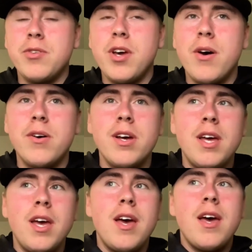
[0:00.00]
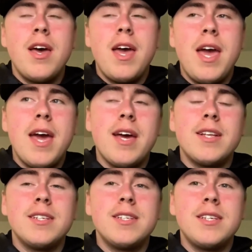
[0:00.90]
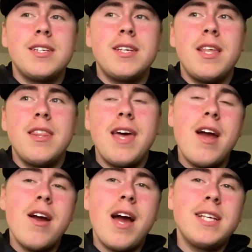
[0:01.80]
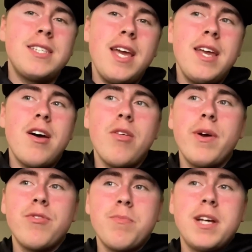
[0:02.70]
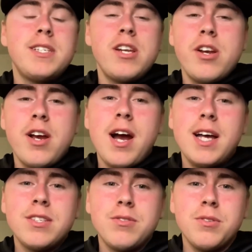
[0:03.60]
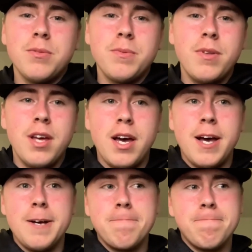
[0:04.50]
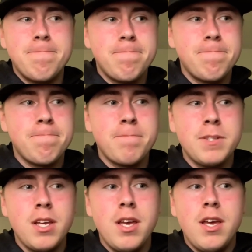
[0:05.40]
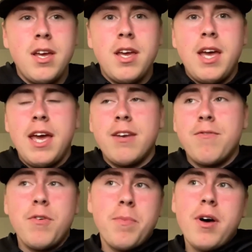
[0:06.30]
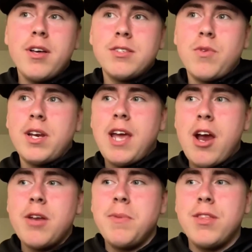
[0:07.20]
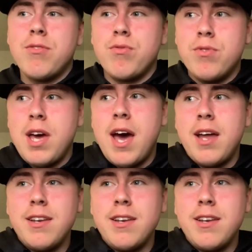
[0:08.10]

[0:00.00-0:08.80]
know. And there I stayed all the way through my senior year of high school. Um, and football is what carried me through that